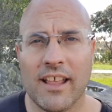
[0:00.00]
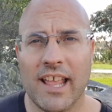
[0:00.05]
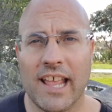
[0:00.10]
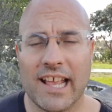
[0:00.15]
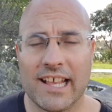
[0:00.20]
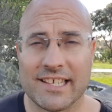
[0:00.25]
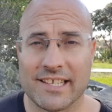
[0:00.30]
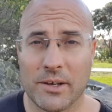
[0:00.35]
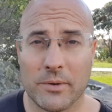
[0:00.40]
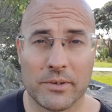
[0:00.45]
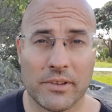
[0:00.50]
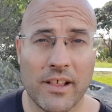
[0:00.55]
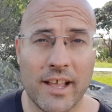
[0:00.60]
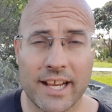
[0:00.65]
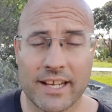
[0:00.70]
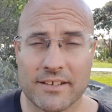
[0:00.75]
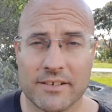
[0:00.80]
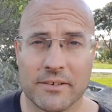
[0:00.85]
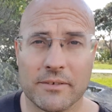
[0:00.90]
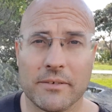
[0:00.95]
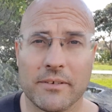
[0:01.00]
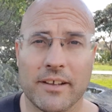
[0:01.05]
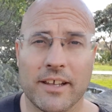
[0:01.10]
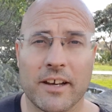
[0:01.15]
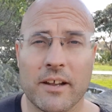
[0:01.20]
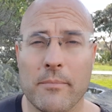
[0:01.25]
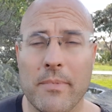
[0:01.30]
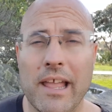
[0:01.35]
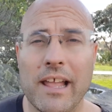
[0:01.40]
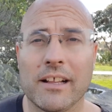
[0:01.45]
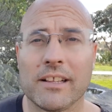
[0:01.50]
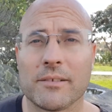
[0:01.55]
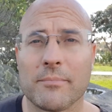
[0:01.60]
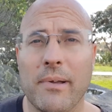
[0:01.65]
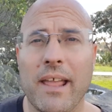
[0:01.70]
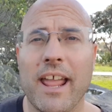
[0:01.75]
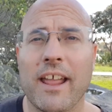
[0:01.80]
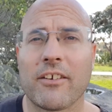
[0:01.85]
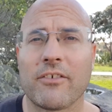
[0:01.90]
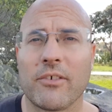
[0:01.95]
as I would like to, and I'm held
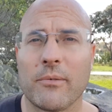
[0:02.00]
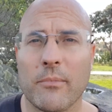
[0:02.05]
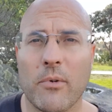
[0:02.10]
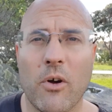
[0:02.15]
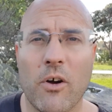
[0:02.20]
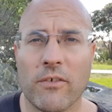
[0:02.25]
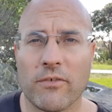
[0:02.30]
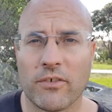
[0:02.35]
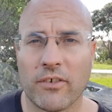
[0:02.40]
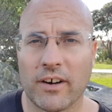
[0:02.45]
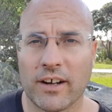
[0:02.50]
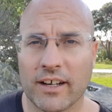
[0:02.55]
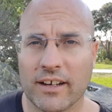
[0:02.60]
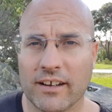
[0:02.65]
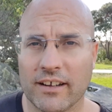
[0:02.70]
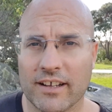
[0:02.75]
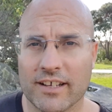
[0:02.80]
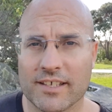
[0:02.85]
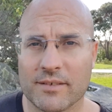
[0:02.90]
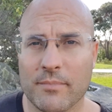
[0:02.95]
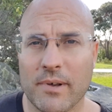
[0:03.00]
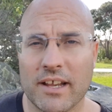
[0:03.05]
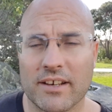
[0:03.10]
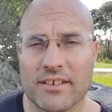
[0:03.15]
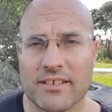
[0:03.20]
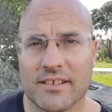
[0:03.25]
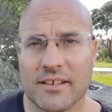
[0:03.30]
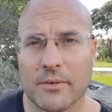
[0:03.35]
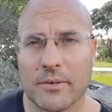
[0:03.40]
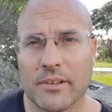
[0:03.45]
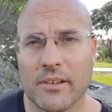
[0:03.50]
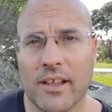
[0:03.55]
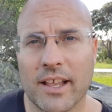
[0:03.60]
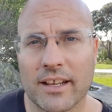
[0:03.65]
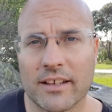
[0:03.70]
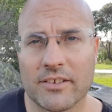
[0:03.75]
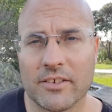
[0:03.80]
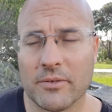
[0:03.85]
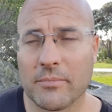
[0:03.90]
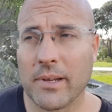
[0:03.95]
back from offering as much as I would
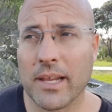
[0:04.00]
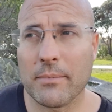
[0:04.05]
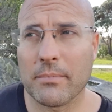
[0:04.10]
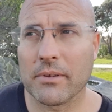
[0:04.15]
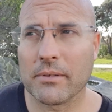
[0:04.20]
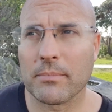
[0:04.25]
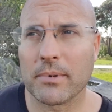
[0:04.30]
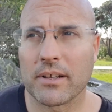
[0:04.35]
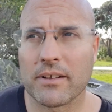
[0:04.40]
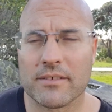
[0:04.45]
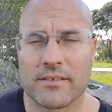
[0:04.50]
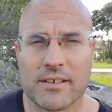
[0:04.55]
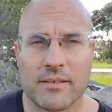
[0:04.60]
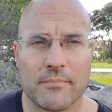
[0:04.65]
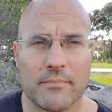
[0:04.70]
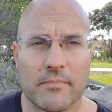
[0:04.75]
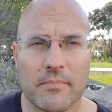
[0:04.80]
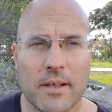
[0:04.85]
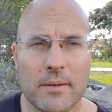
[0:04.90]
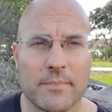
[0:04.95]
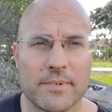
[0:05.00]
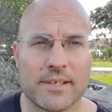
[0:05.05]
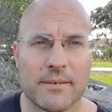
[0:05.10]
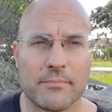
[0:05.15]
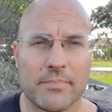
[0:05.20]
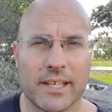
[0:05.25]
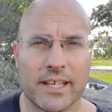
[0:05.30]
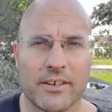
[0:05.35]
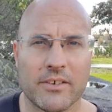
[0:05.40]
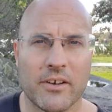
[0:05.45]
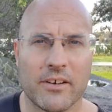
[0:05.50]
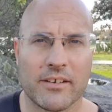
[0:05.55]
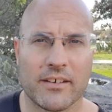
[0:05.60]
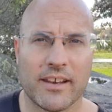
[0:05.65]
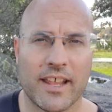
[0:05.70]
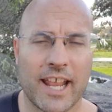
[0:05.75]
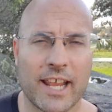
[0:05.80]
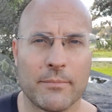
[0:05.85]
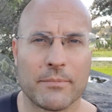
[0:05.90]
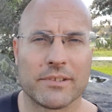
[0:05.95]
like to people because I'm simply not
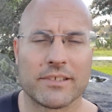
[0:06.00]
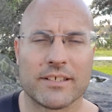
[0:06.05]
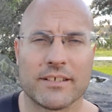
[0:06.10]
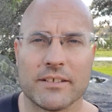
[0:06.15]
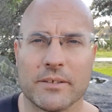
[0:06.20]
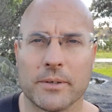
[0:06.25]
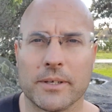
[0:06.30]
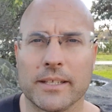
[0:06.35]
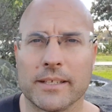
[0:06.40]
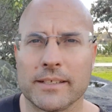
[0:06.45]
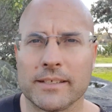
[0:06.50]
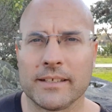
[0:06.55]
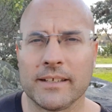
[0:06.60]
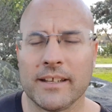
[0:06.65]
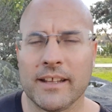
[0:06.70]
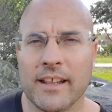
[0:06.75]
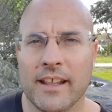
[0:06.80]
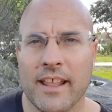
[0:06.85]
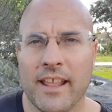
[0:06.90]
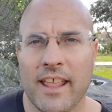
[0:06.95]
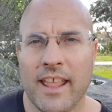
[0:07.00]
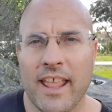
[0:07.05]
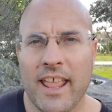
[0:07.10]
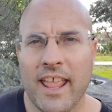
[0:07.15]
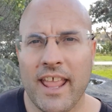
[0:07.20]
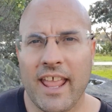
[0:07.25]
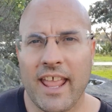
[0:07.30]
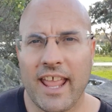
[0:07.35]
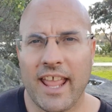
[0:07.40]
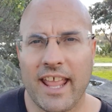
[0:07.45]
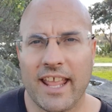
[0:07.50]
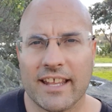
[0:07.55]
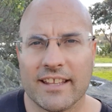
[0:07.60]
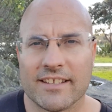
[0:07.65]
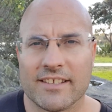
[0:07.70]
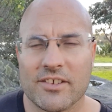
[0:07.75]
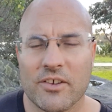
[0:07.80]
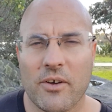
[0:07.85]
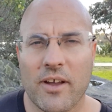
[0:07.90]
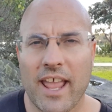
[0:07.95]
able to do it.
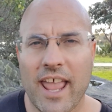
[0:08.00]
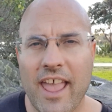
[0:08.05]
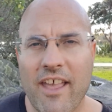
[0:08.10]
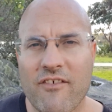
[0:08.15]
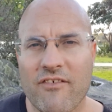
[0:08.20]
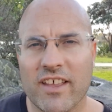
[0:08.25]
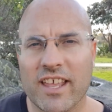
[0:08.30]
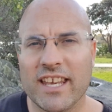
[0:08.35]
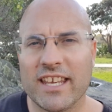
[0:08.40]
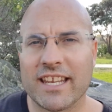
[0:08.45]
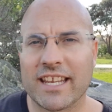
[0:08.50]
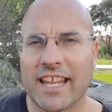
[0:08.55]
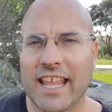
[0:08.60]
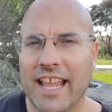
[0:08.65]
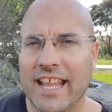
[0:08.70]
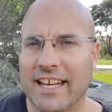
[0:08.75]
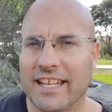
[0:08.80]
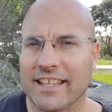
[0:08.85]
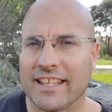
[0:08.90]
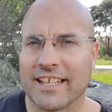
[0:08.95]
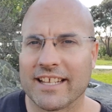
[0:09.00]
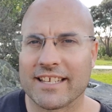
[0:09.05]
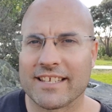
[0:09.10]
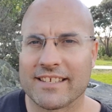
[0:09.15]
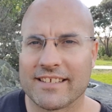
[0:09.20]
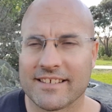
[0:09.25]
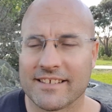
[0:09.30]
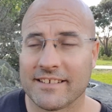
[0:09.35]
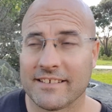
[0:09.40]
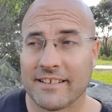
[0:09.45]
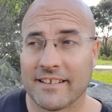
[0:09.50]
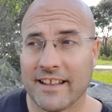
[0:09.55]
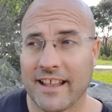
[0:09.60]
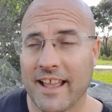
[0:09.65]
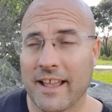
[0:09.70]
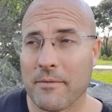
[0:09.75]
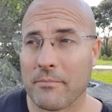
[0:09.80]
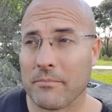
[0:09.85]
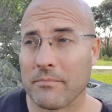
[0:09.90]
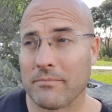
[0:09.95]
And so I have indicated this
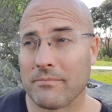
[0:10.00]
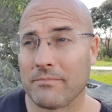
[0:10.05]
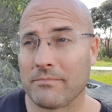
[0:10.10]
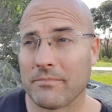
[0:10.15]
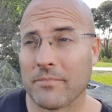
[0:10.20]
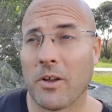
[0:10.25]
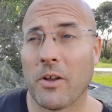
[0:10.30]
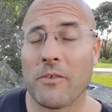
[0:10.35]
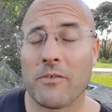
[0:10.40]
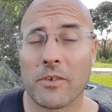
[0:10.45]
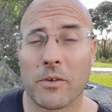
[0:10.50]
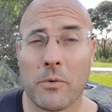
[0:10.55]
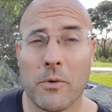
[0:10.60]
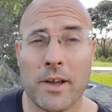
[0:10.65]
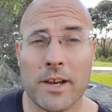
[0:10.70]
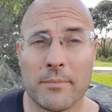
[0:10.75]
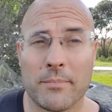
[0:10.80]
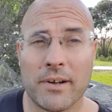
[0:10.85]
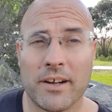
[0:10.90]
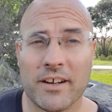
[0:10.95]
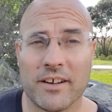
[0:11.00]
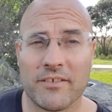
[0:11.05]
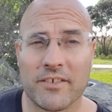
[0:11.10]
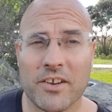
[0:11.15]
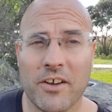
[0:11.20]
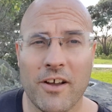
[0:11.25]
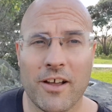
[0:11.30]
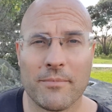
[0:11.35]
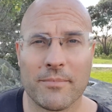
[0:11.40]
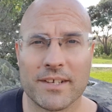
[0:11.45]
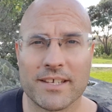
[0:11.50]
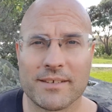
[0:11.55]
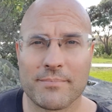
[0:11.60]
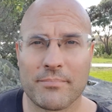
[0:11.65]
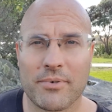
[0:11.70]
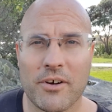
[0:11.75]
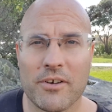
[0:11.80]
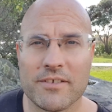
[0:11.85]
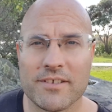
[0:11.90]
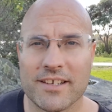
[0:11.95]
over quite a period of time. This
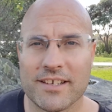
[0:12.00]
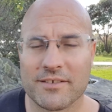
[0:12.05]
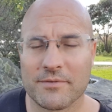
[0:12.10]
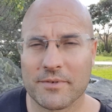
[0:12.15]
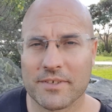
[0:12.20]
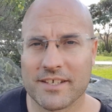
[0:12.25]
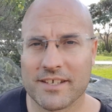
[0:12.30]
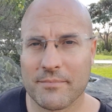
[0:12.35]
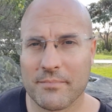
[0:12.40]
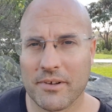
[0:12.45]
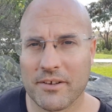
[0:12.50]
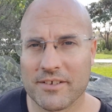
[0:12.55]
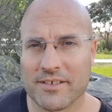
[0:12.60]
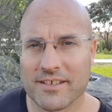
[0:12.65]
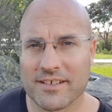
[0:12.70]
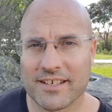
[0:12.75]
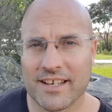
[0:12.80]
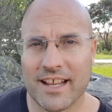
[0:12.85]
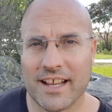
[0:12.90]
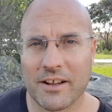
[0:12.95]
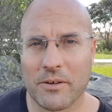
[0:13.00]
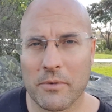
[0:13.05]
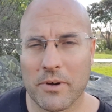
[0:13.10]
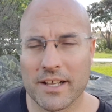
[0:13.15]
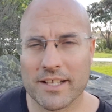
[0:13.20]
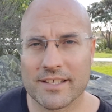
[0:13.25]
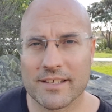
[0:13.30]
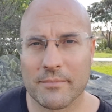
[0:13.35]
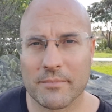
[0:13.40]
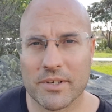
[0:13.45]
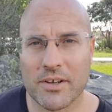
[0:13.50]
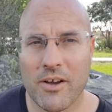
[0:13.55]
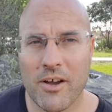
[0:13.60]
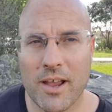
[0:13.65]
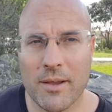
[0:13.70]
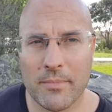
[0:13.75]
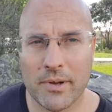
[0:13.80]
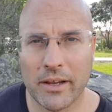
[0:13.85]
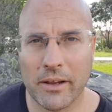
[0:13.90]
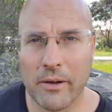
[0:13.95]
process was supposed to start quite some
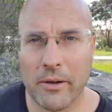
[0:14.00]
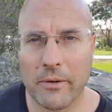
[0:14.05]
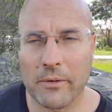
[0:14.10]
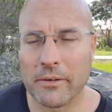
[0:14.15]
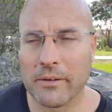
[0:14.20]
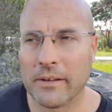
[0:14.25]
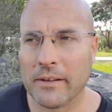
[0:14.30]
time ago,